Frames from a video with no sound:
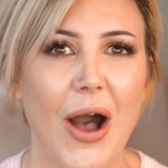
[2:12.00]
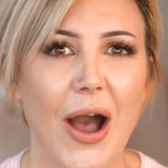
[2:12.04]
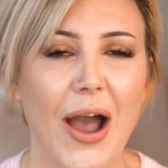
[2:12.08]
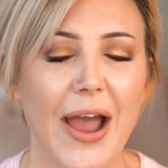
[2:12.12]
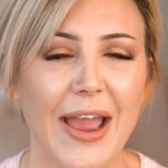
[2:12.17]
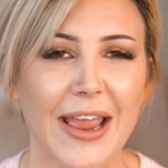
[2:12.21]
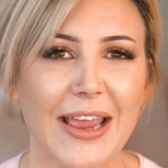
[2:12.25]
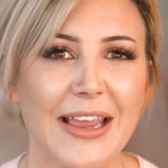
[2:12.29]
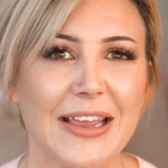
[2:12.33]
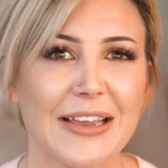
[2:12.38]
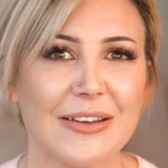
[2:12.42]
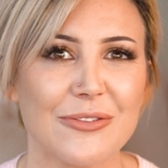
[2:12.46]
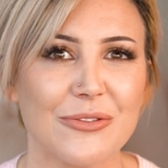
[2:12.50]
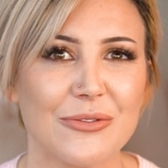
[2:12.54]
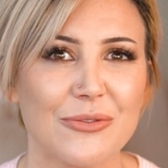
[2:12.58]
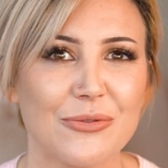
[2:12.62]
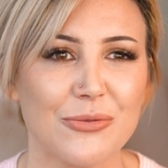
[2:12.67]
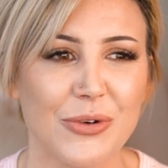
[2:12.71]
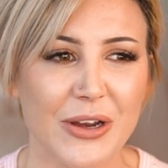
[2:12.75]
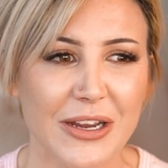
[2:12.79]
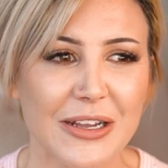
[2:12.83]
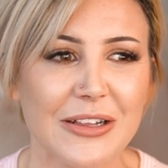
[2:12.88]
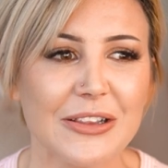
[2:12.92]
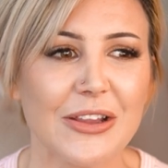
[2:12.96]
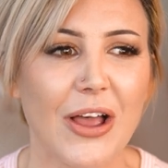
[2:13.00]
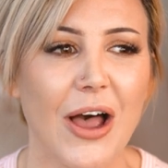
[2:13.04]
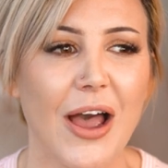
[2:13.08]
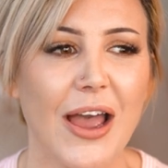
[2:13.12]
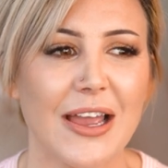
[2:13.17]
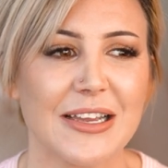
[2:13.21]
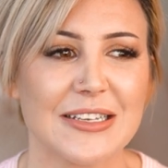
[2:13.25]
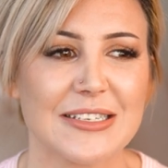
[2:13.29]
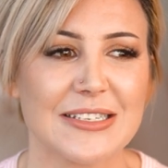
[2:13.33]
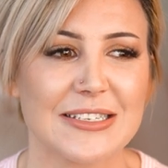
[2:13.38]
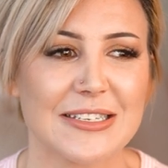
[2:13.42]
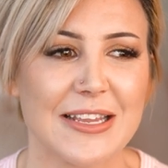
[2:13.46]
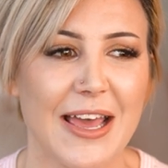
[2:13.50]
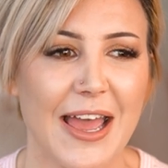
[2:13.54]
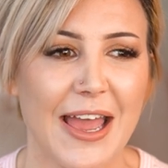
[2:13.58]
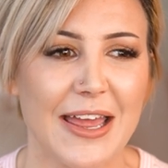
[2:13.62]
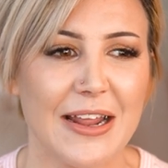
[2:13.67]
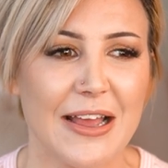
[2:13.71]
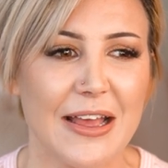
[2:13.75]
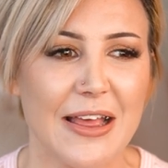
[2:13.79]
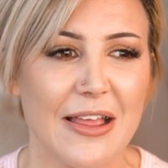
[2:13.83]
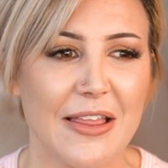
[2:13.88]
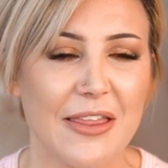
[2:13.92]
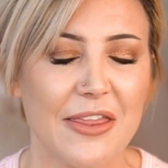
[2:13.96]
I realized
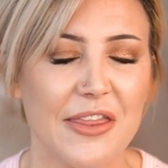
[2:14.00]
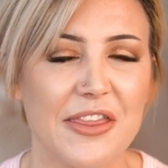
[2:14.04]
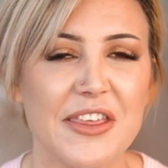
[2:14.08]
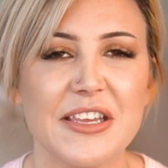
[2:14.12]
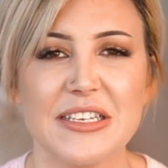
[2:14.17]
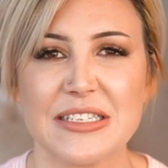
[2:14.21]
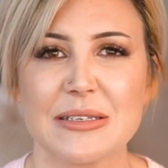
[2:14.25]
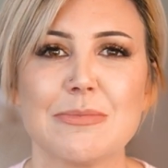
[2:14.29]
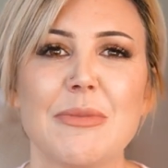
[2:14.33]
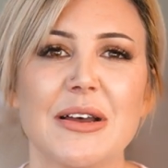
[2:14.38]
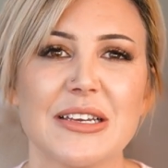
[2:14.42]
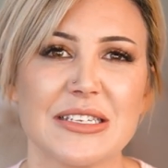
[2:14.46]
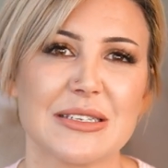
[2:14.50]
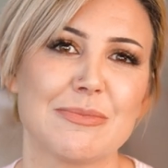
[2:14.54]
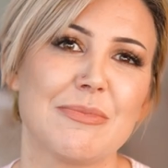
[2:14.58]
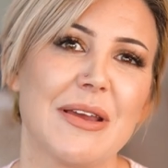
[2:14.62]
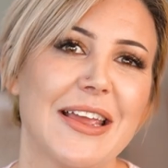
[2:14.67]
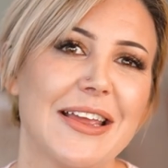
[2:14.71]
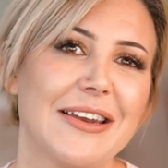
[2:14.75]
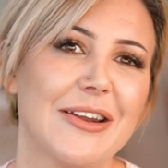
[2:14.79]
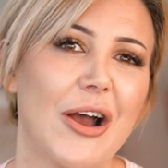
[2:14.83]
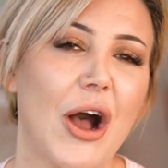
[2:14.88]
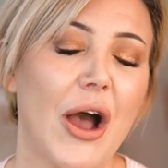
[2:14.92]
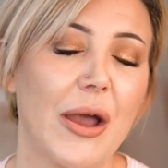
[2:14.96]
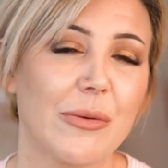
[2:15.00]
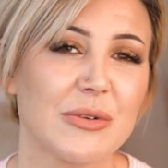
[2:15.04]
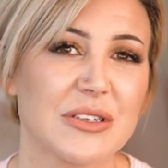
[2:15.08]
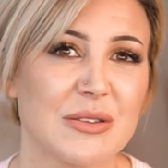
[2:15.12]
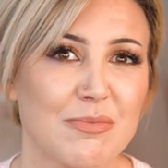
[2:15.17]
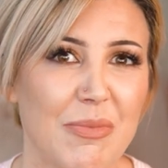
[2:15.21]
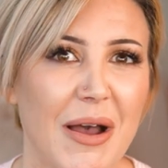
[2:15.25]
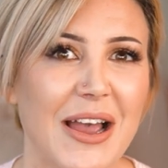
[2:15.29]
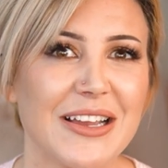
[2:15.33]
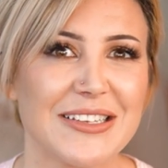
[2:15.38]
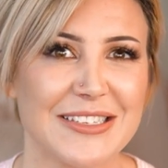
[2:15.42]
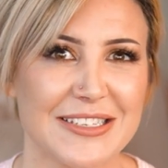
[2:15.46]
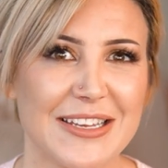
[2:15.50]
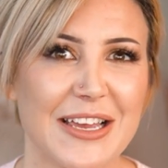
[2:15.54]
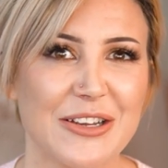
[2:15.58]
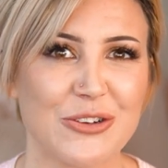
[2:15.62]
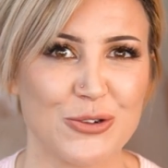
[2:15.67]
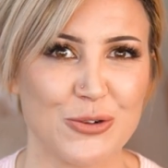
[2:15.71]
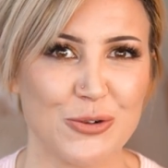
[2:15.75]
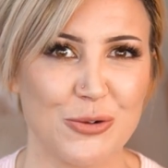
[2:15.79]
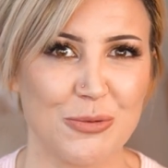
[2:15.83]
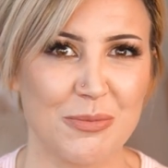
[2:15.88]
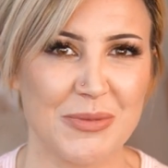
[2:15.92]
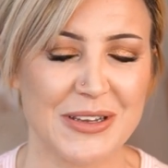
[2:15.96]
that this must mean I was
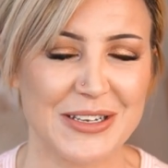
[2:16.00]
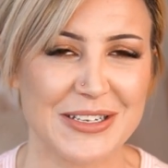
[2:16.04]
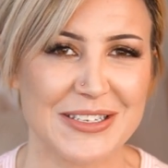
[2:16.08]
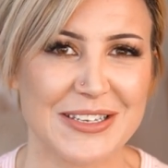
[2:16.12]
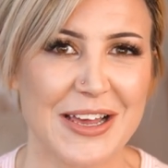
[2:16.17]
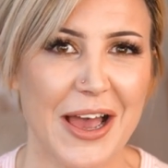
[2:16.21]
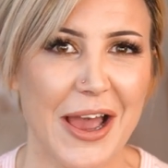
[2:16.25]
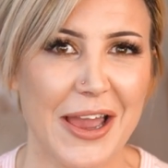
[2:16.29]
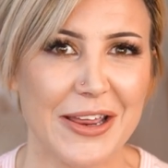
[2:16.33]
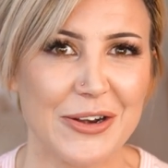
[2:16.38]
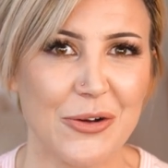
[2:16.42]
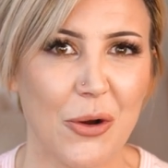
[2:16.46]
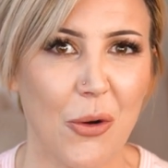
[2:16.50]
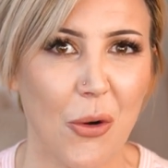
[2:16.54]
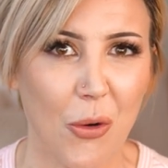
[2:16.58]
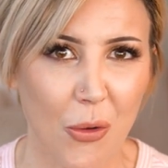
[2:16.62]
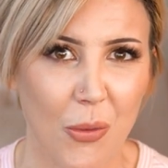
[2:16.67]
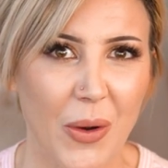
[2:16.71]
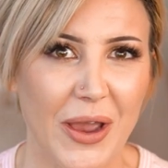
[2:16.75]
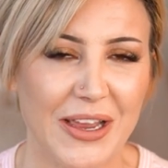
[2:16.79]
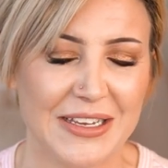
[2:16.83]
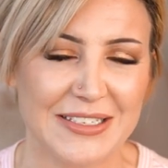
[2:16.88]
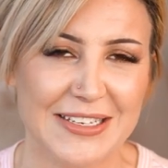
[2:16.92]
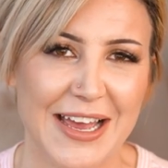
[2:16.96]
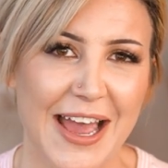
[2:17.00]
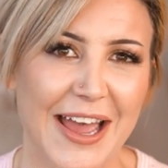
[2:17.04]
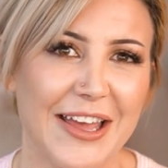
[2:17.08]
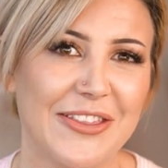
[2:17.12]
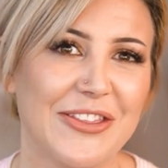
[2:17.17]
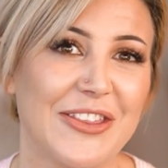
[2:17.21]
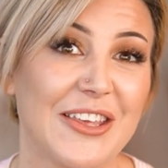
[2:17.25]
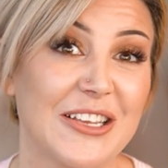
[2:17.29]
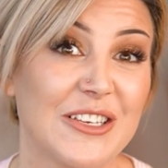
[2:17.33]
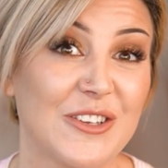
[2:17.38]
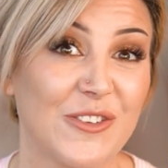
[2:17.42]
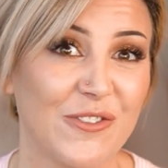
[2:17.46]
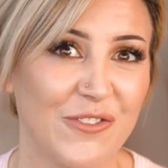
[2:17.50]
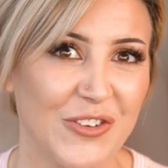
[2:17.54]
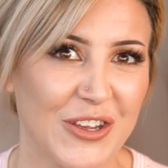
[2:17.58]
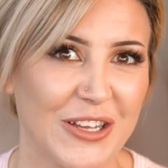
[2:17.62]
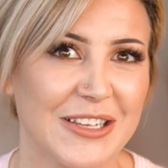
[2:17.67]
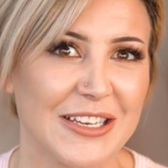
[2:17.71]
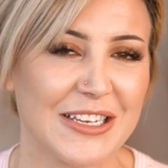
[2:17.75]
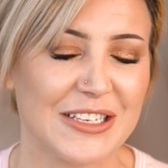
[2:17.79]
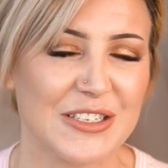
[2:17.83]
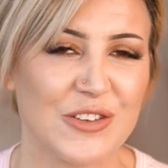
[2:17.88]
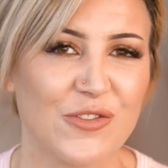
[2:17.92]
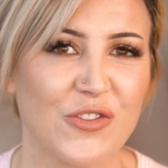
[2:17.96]
bisexual because I'd always had these
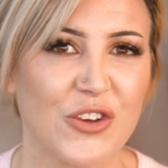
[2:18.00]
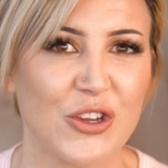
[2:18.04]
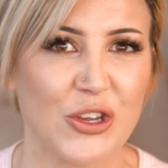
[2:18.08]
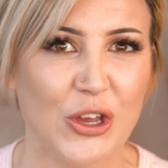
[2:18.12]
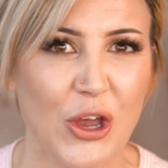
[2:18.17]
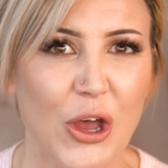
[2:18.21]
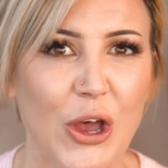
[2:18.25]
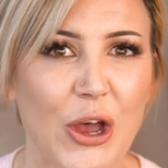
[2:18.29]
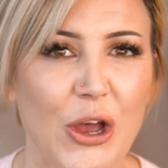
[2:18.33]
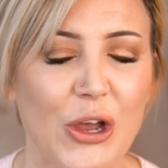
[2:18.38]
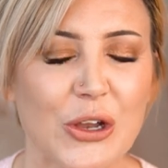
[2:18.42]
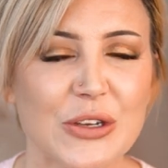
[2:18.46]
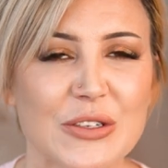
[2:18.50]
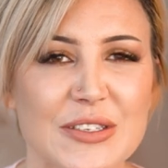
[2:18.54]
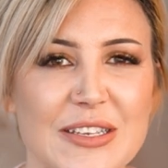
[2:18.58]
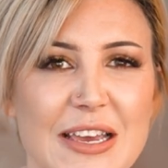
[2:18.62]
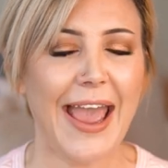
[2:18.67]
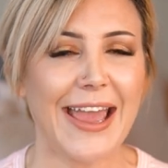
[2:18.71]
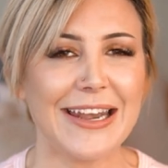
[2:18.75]
feelings for girls.